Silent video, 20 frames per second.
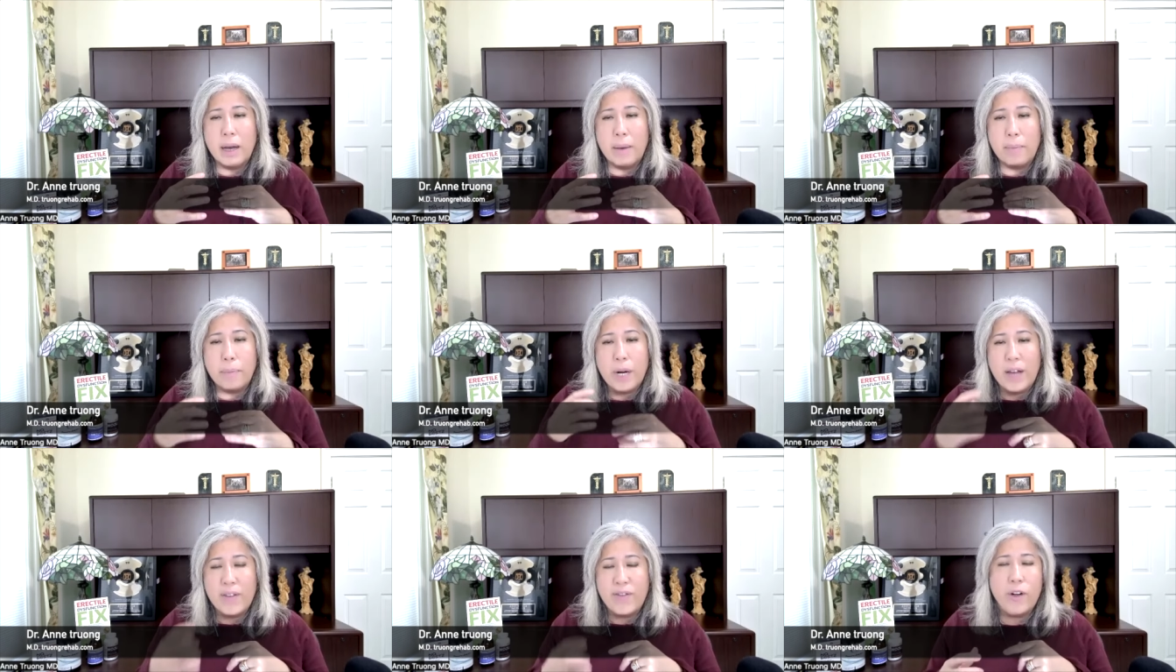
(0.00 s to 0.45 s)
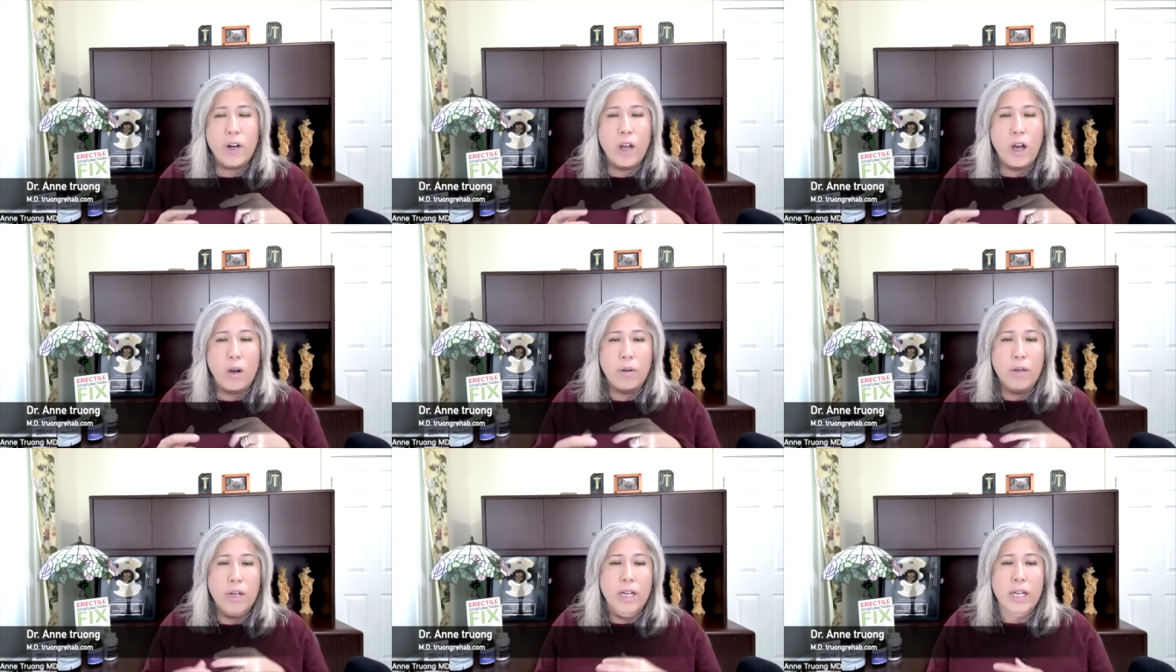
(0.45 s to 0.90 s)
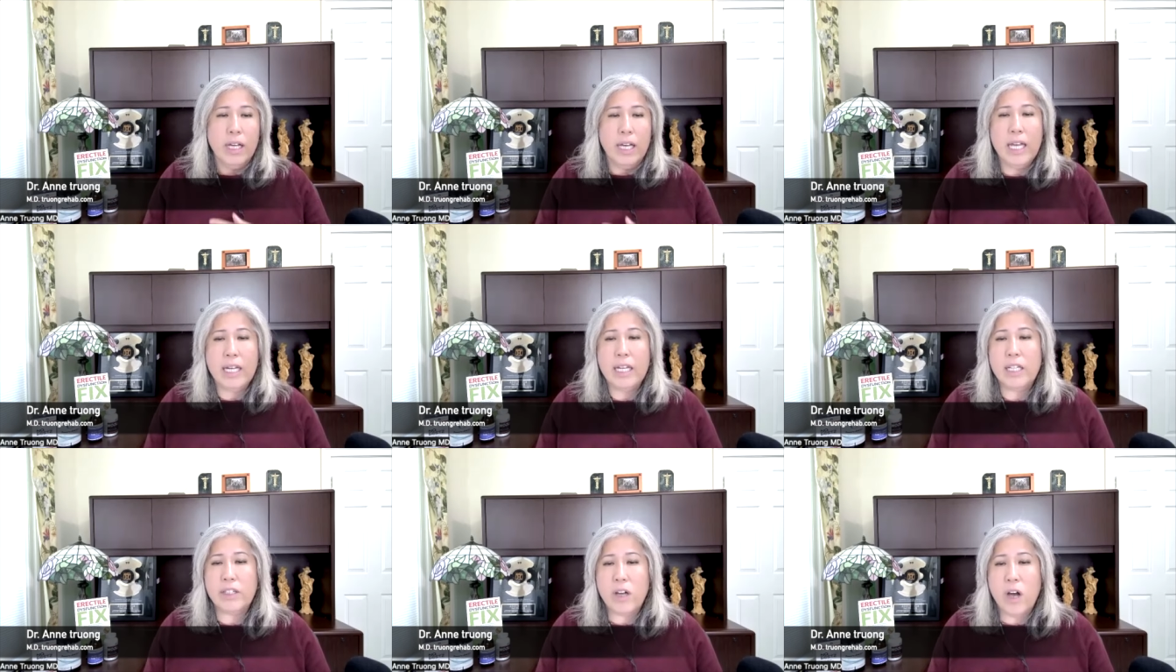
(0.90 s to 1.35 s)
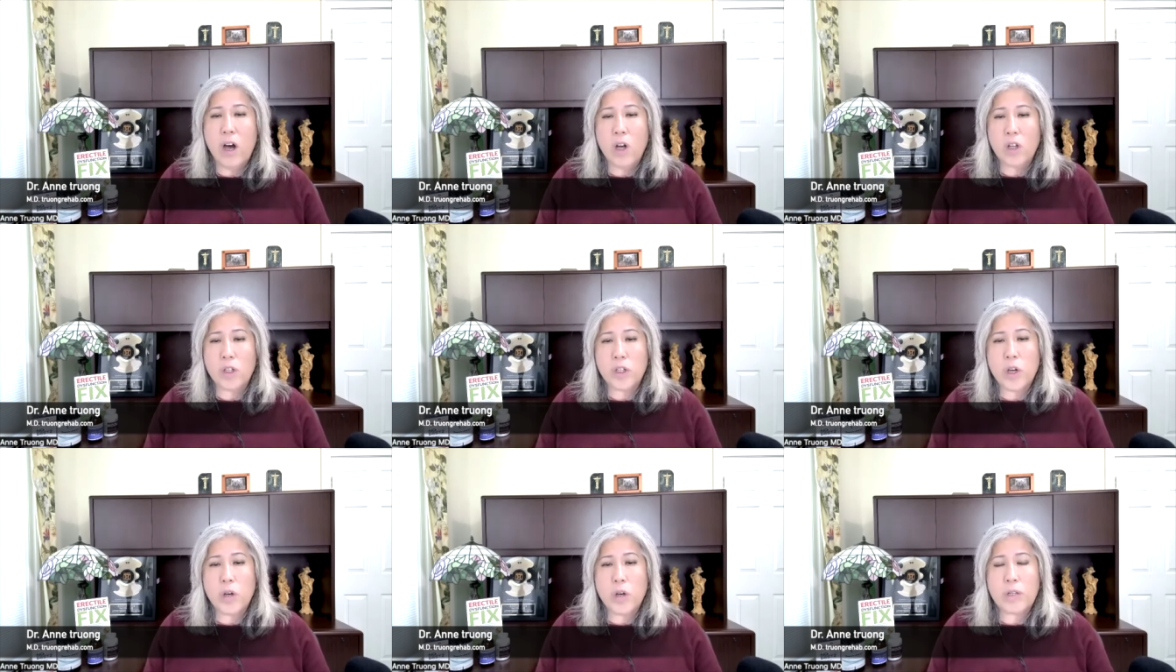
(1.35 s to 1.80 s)
blood flow and it's
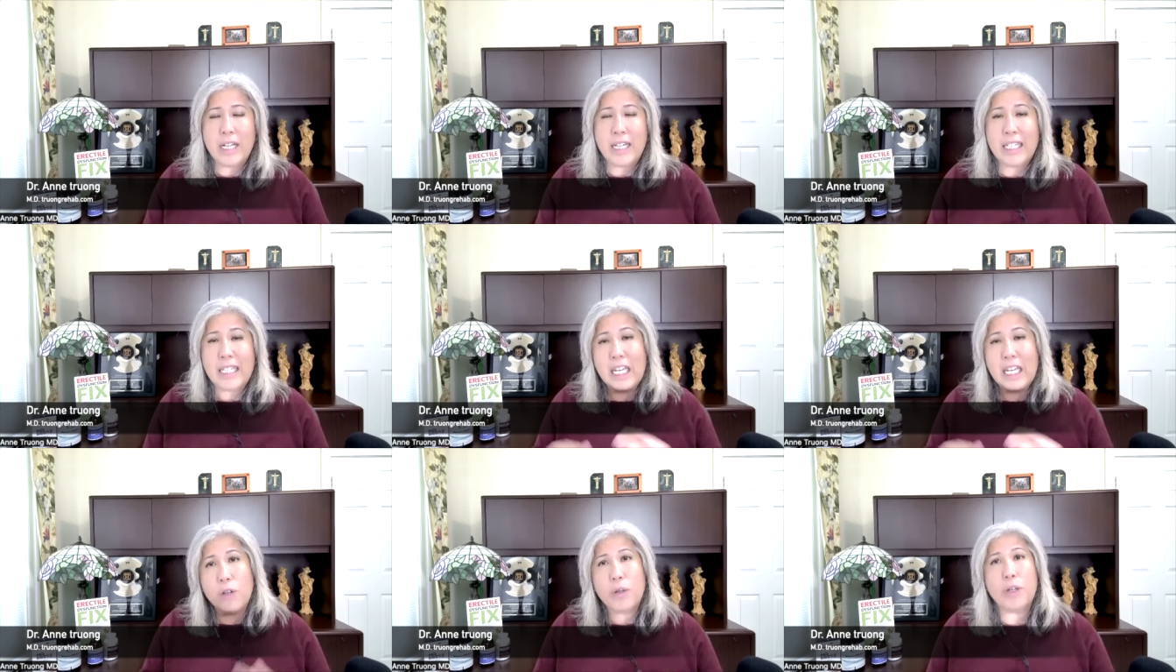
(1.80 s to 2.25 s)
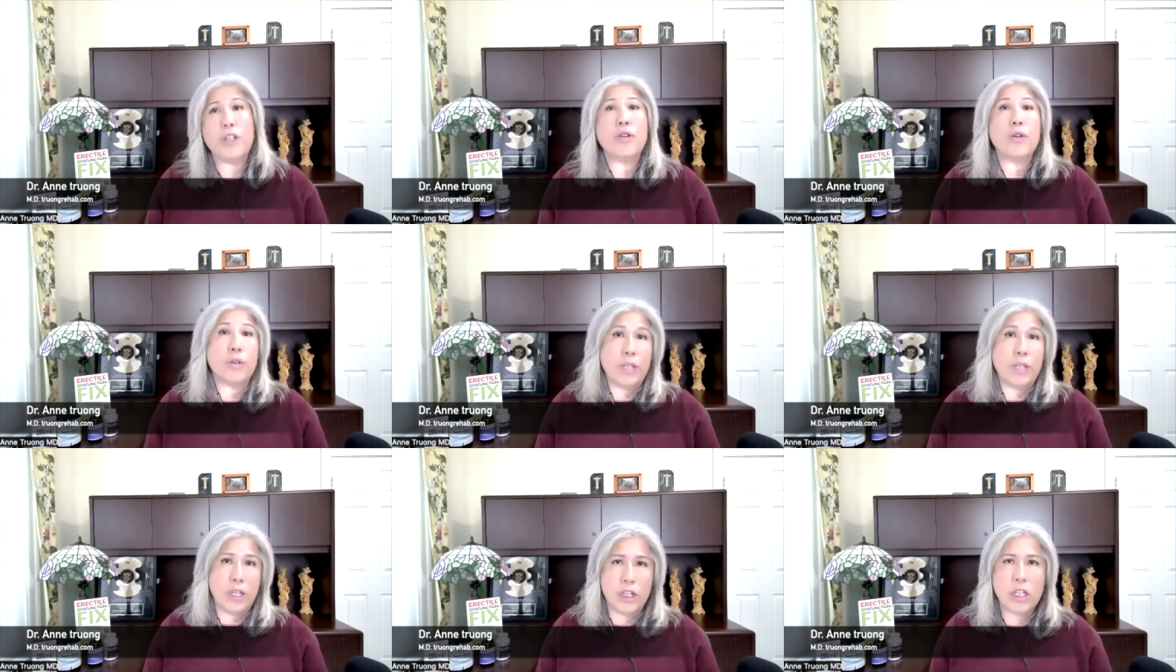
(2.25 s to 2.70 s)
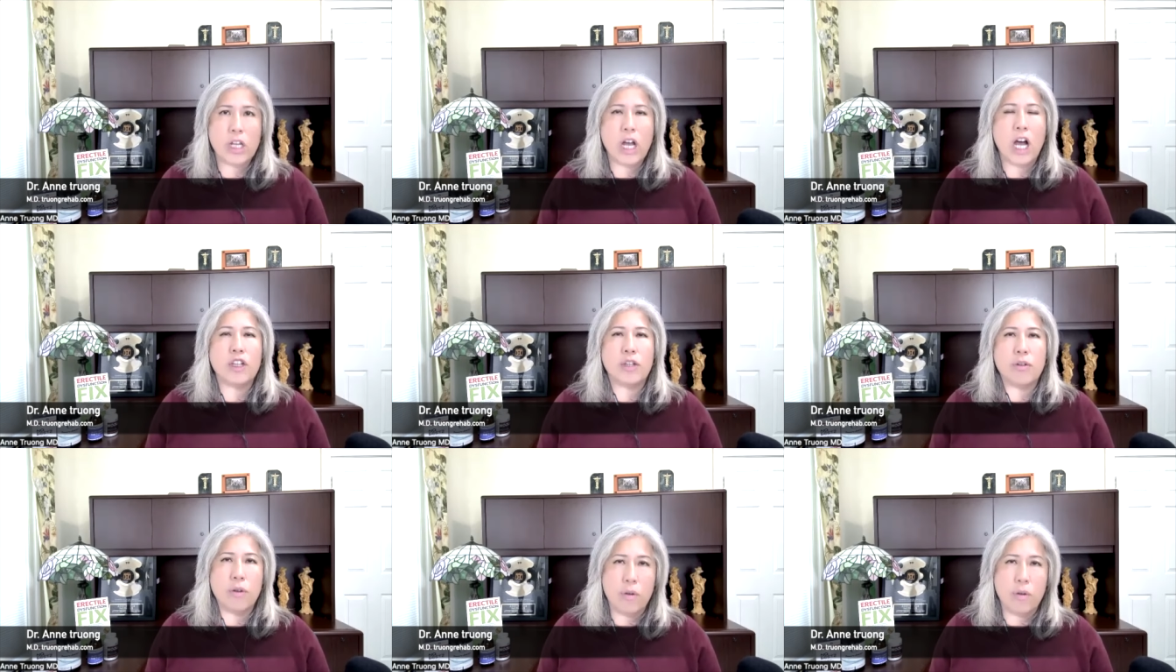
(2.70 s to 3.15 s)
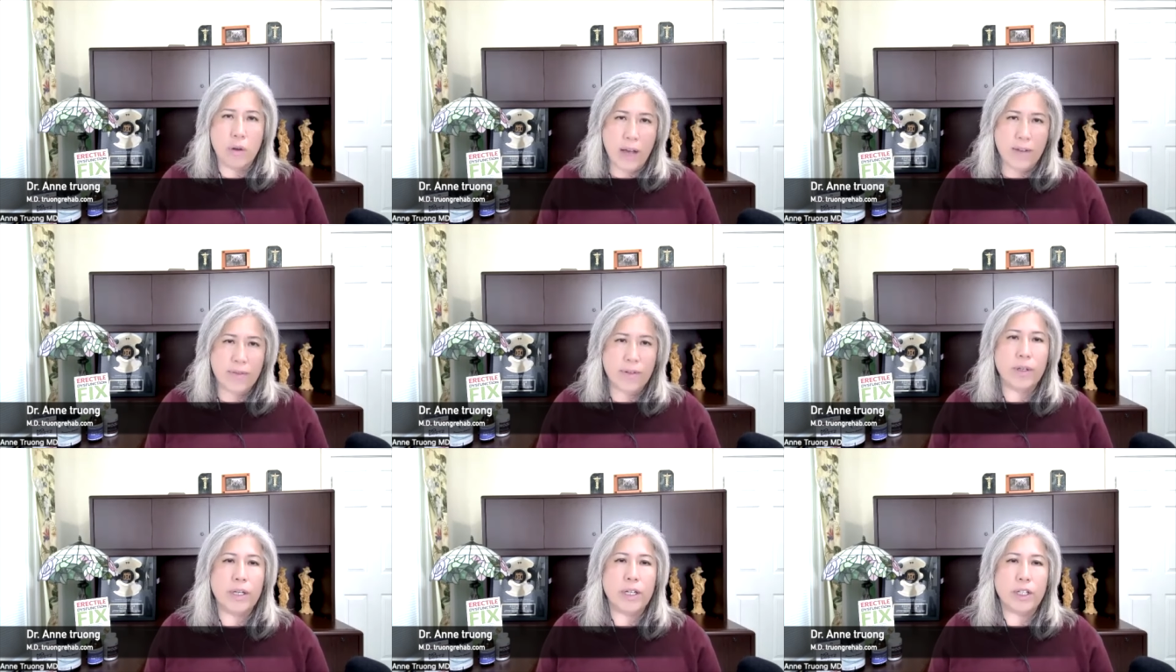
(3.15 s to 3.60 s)
also going to decrease your testosterone
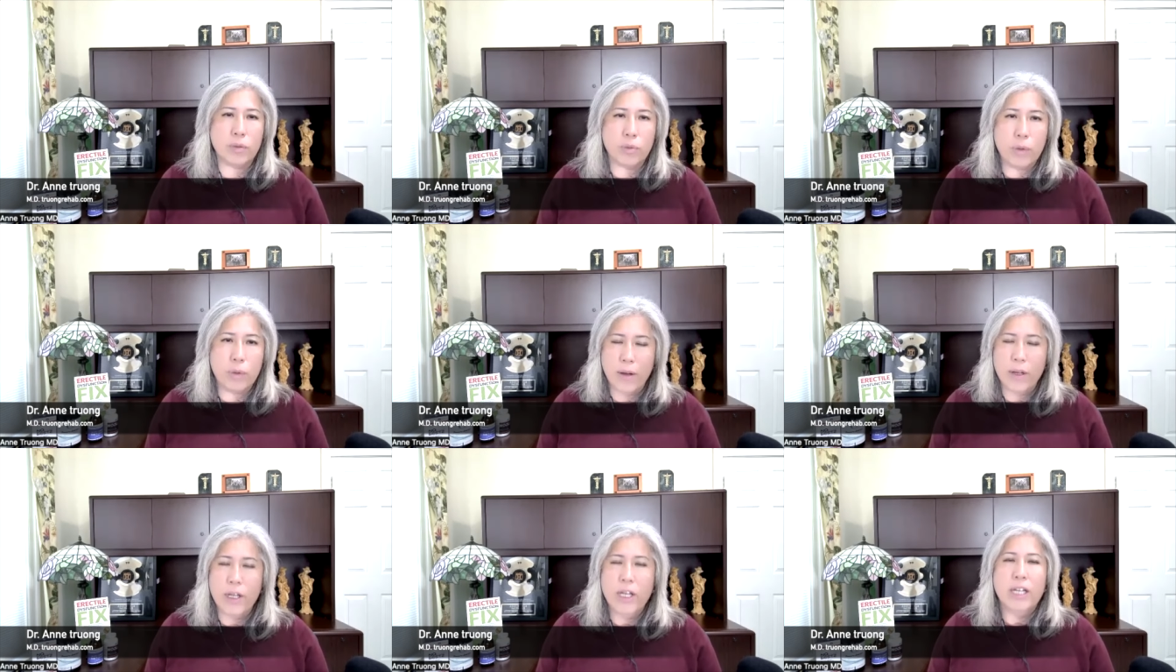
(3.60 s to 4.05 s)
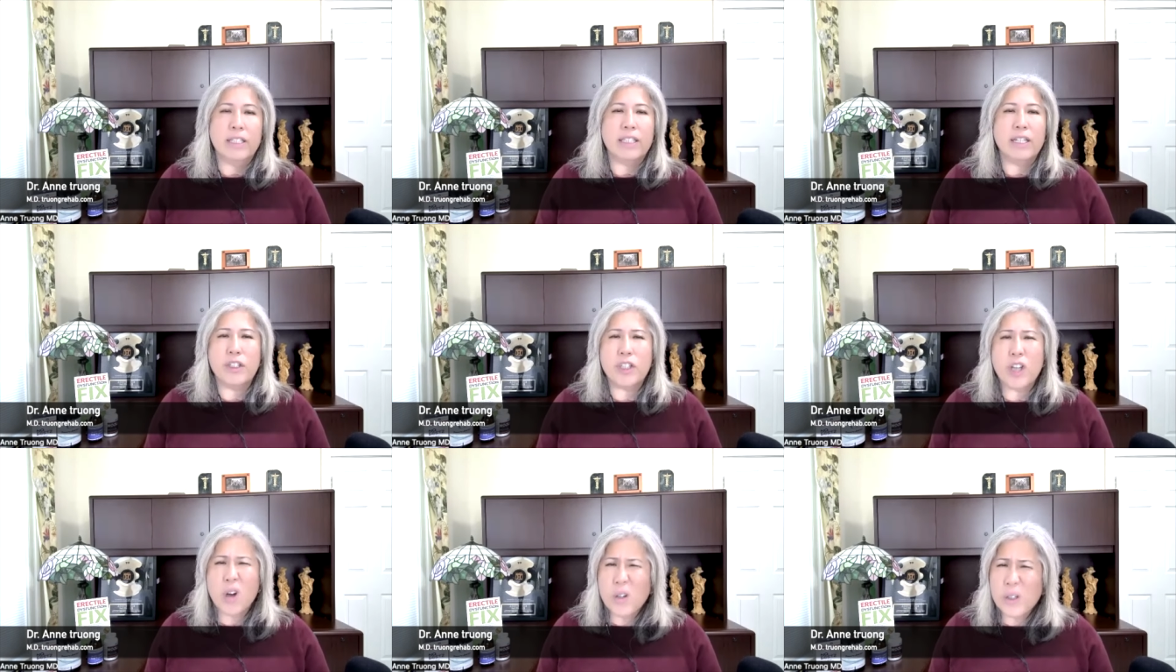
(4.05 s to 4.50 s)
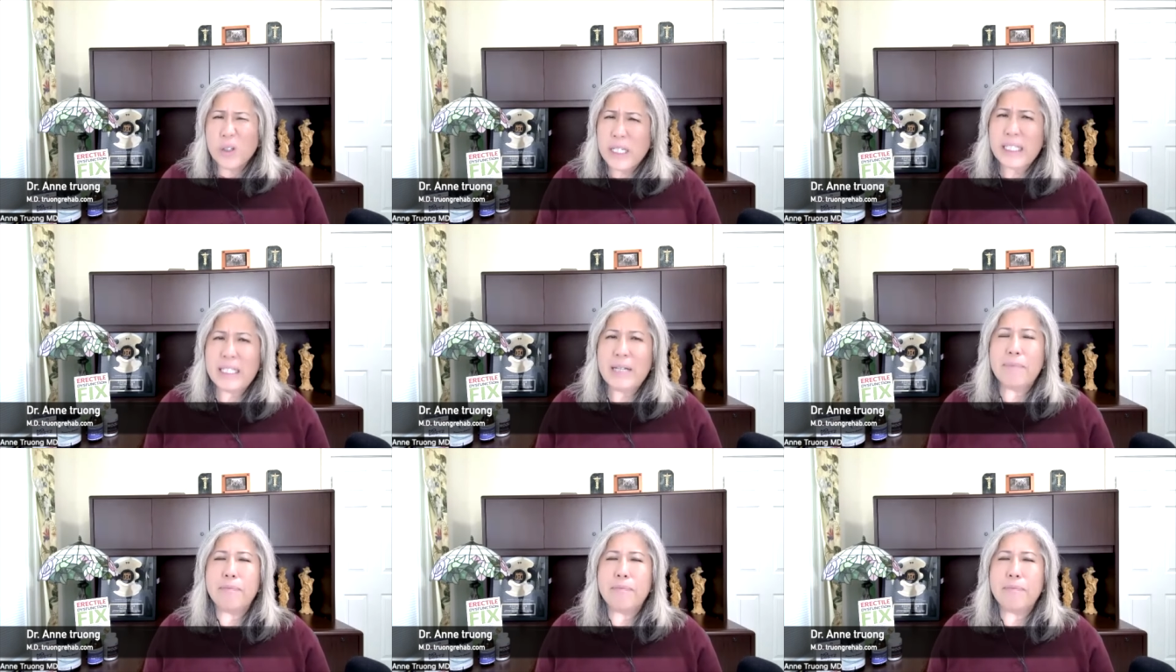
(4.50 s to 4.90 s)
level as well. So those are the